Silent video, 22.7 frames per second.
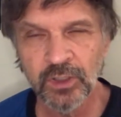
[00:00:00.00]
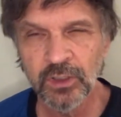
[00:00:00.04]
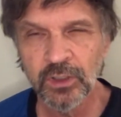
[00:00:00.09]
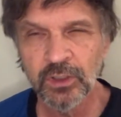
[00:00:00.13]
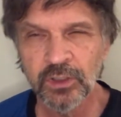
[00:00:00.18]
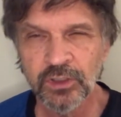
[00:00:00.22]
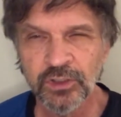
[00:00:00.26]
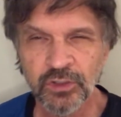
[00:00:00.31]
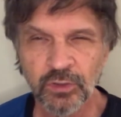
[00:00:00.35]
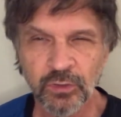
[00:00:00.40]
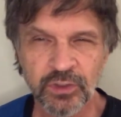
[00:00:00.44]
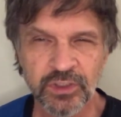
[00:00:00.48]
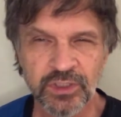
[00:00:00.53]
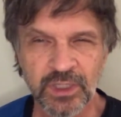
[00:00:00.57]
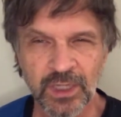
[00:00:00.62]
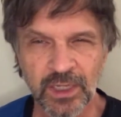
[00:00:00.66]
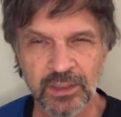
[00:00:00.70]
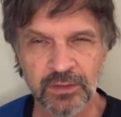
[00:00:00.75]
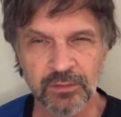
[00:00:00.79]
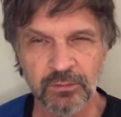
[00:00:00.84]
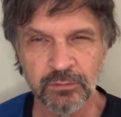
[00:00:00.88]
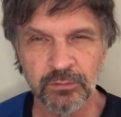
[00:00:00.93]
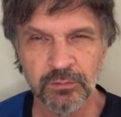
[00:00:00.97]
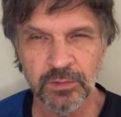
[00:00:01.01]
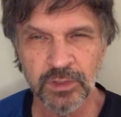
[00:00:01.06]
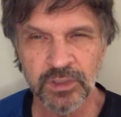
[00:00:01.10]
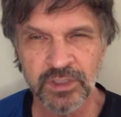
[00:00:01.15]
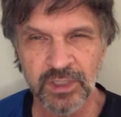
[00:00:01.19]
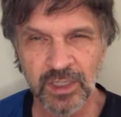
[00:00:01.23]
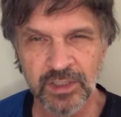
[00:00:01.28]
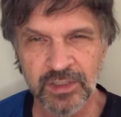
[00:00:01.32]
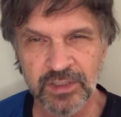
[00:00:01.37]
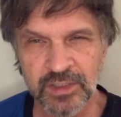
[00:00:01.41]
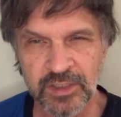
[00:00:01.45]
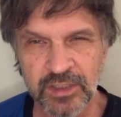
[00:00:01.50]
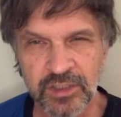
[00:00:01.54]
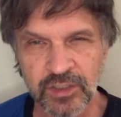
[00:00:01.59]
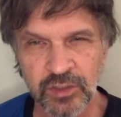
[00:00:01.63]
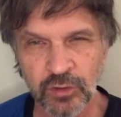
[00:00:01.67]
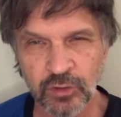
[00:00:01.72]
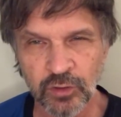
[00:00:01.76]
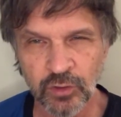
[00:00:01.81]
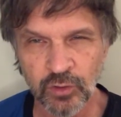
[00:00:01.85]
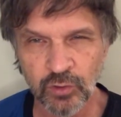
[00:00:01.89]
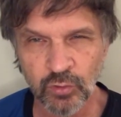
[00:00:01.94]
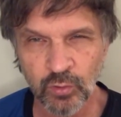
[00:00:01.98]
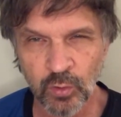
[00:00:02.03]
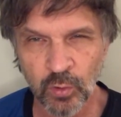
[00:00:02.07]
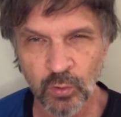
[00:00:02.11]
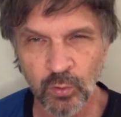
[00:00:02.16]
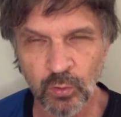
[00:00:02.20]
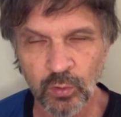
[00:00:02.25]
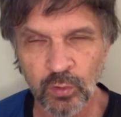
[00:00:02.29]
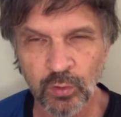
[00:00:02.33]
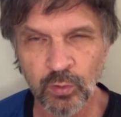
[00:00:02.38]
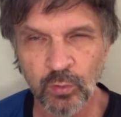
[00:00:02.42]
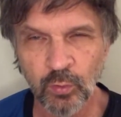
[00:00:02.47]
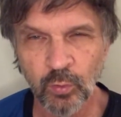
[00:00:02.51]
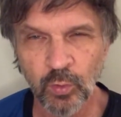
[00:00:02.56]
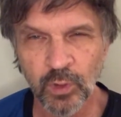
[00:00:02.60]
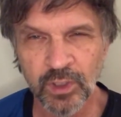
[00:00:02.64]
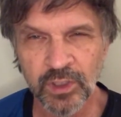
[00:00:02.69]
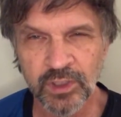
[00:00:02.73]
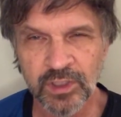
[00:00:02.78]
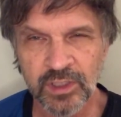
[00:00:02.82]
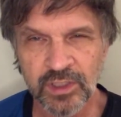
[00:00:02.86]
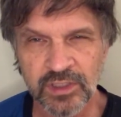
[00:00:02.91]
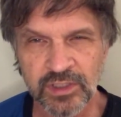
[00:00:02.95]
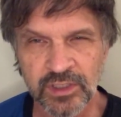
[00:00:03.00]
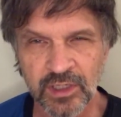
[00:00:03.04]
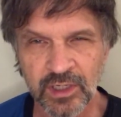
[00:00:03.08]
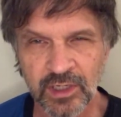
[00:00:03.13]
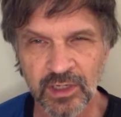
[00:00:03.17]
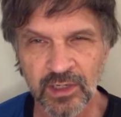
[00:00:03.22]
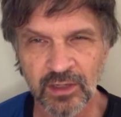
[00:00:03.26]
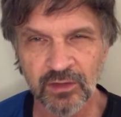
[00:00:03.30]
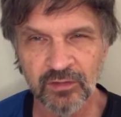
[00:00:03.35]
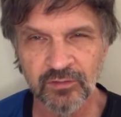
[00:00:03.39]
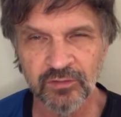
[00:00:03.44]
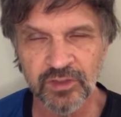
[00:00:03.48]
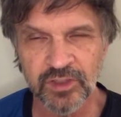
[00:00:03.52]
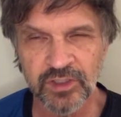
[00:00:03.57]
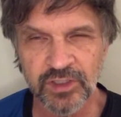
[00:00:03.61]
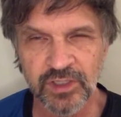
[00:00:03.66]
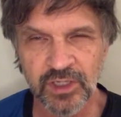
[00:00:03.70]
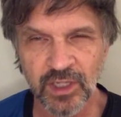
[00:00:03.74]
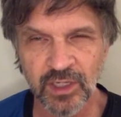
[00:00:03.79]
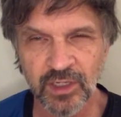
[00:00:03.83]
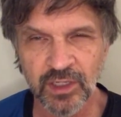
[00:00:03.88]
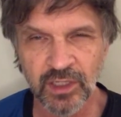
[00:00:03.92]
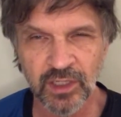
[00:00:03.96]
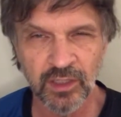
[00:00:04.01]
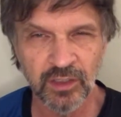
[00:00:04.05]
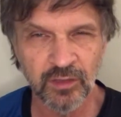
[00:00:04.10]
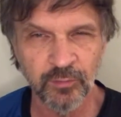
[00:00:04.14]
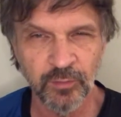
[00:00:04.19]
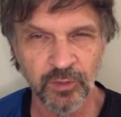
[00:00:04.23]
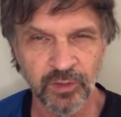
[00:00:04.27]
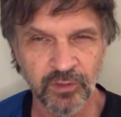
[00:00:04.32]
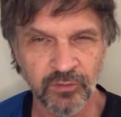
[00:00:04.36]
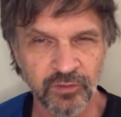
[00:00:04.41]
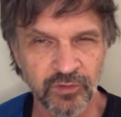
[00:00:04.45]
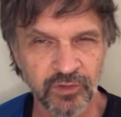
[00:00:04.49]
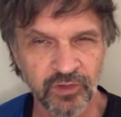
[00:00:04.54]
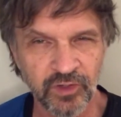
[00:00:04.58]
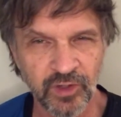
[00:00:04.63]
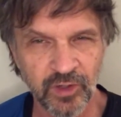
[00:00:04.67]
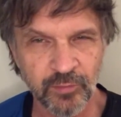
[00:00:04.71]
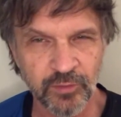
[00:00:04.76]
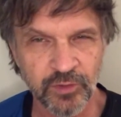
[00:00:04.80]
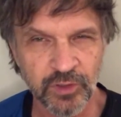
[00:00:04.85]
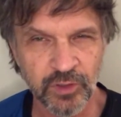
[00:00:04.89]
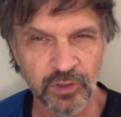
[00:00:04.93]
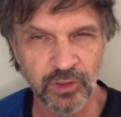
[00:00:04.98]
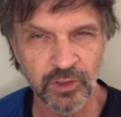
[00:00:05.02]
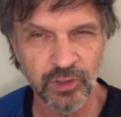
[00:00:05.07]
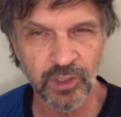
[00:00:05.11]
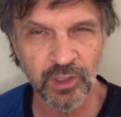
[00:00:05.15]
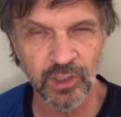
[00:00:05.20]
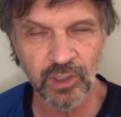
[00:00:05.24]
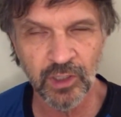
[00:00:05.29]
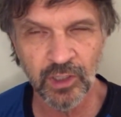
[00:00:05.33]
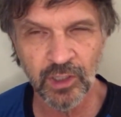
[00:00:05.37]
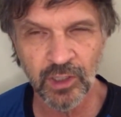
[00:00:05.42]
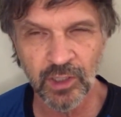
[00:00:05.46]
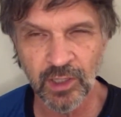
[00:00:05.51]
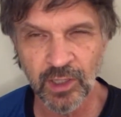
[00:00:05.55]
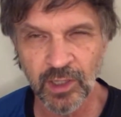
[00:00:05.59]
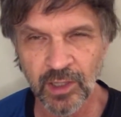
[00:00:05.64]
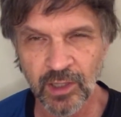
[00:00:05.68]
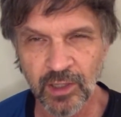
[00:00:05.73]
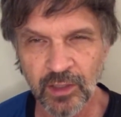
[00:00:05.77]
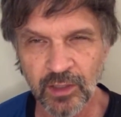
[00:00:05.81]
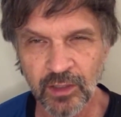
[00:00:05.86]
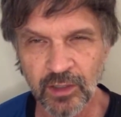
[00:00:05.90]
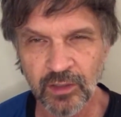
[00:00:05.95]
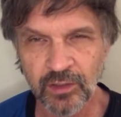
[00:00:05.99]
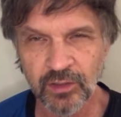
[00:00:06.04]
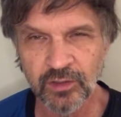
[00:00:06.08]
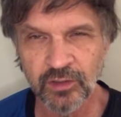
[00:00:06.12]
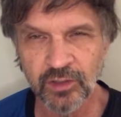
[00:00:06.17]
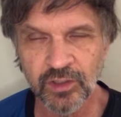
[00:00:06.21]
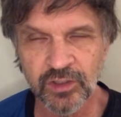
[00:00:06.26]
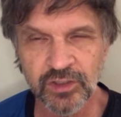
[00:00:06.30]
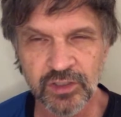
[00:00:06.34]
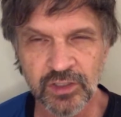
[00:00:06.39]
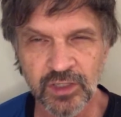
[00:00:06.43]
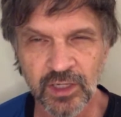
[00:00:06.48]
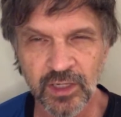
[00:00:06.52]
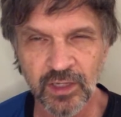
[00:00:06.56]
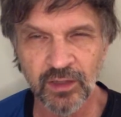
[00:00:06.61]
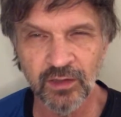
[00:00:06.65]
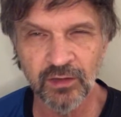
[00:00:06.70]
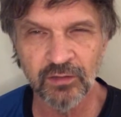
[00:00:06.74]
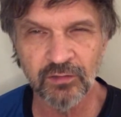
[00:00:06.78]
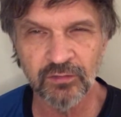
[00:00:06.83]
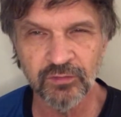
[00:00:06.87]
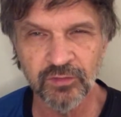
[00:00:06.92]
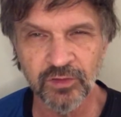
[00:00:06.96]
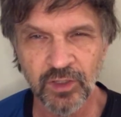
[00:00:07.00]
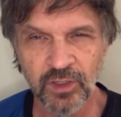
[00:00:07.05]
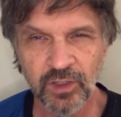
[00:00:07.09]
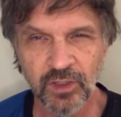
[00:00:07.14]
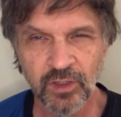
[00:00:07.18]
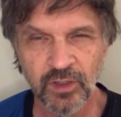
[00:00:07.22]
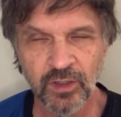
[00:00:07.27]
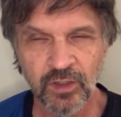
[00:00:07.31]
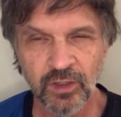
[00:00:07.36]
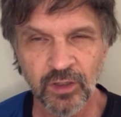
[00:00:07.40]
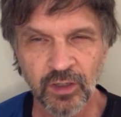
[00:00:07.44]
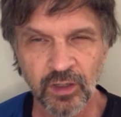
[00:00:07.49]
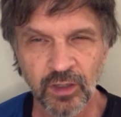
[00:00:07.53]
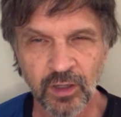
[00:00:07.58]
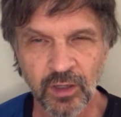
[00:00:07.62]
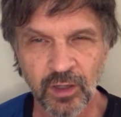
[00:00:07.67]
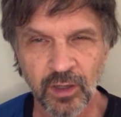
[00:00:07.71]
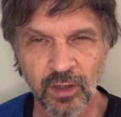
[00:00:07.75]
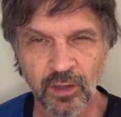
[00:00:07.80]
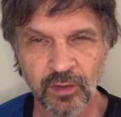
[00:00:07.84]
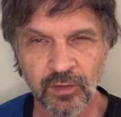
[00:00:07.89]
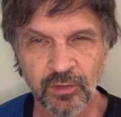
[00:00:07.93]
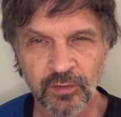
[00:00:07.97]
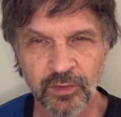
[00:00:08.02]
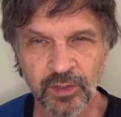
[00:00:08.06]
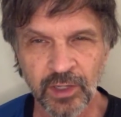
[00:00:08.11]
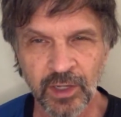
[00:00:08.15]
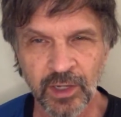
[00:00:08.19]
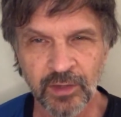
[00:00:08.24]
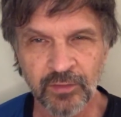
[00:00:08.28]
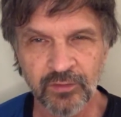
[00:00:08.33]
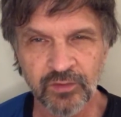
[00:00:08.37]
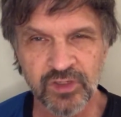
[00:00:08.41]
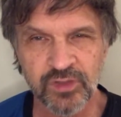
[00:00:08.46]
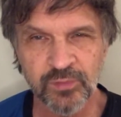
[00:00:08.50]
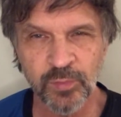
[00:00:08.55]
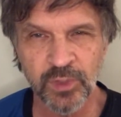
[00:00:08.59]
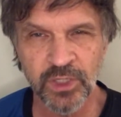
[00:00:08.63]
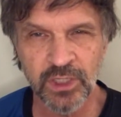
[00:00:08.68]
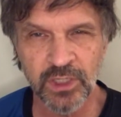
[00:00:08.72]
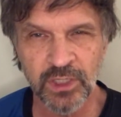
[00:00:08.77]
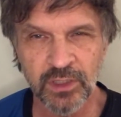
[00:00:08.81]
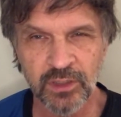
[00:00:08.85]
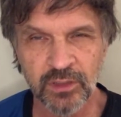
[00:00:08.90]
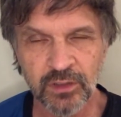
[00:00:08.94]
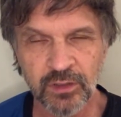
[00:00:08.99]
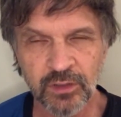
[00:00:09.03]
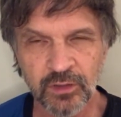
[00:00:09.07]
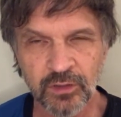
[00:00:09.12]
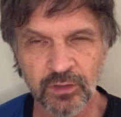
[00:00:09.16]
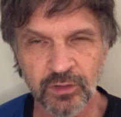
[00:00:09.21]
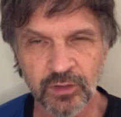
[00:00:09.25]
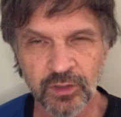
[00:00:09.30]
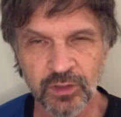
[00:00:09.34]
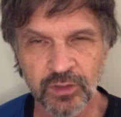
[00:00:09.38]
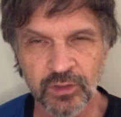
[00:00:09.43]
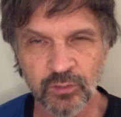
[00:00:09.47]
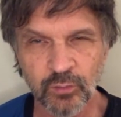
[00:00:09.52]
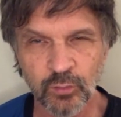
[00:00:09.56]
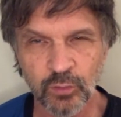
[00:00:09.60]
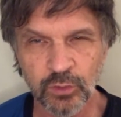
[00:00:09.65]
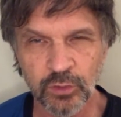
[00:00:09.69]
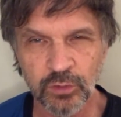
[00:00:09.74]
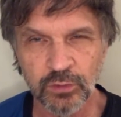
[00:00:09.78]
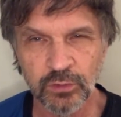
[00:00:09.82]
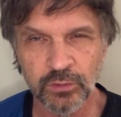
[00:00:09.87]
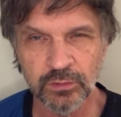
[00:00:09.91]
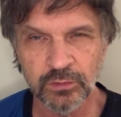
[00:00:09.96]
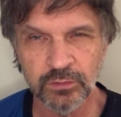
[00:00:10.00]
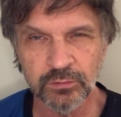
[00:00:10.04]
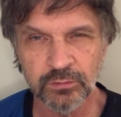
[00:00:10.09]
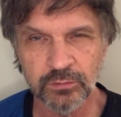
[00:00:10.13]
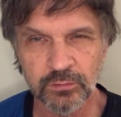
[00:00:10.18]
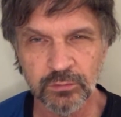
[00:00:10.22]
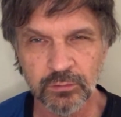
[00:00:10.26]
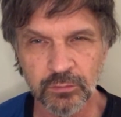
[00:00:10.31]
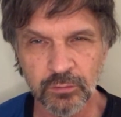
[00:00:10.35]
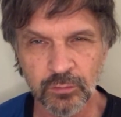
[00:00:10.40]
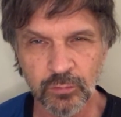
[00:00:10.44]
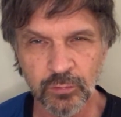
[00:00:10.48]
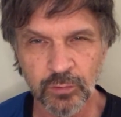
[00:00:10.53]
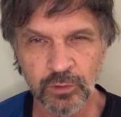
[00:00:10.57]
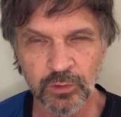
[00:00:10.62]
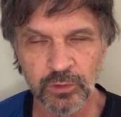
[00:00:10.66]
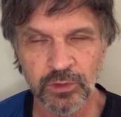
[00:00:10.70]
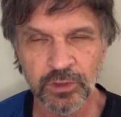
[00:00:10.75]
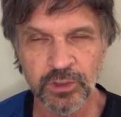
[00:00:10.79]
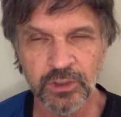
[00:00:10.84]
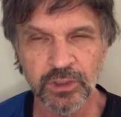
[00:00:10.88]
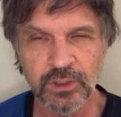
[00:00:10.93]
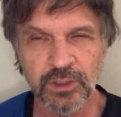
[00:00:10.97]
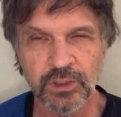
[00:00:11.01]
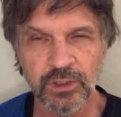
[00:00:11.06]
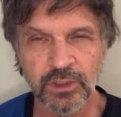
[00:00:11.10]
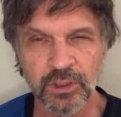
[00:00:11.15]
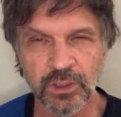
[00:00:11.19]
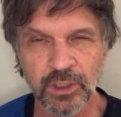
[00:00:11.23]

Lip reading: So it's got decent control. What it doesn't have is any element of deception, and it doesn't have the kind of speed that will really